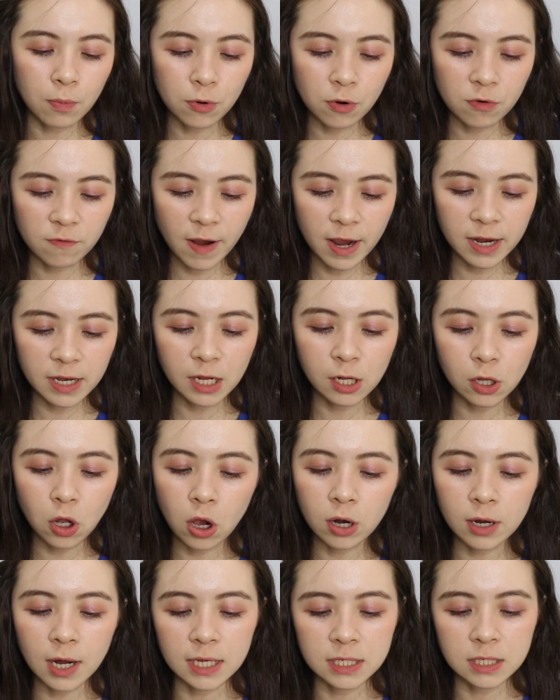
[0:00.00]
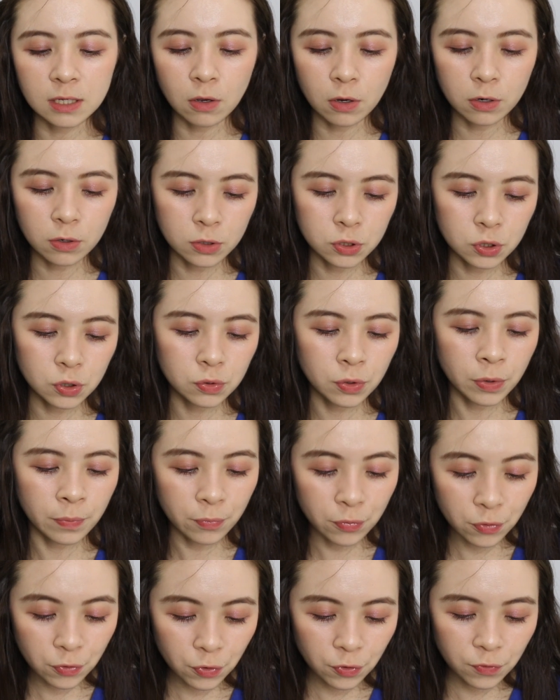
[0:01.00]
providing long-lasting oil control to
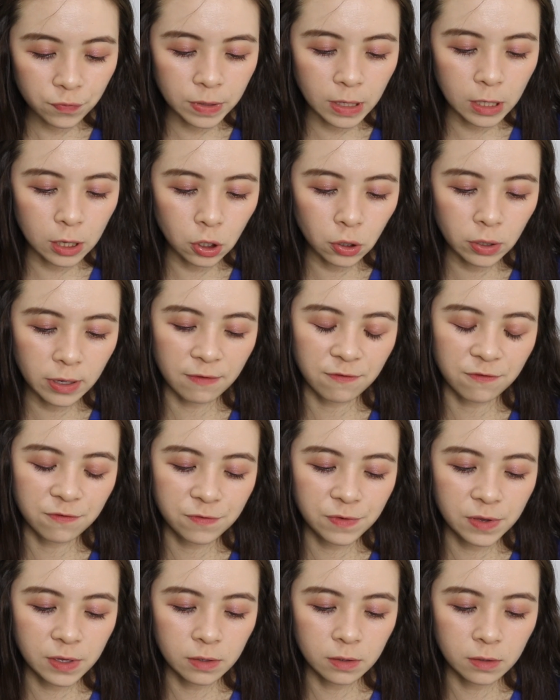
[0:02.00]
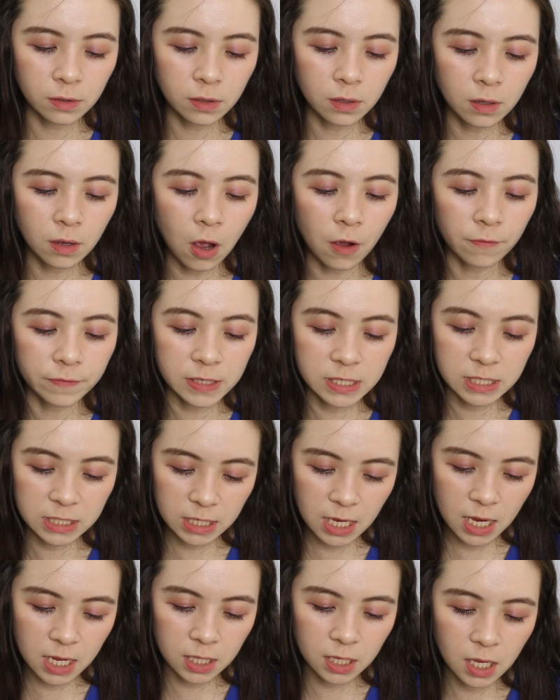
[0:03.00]
improve the look and feel of the
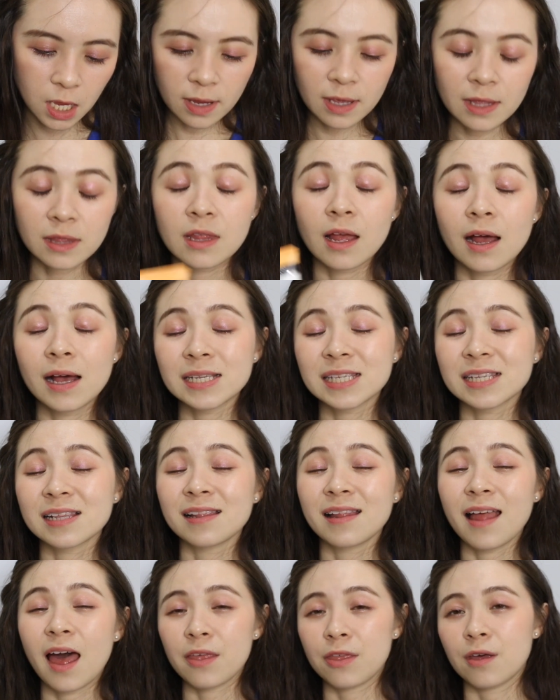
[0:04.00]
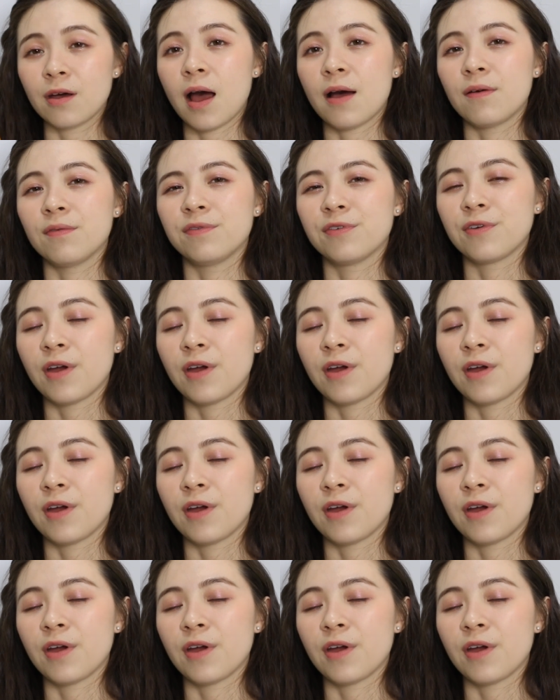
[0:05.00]
skin. It does lather up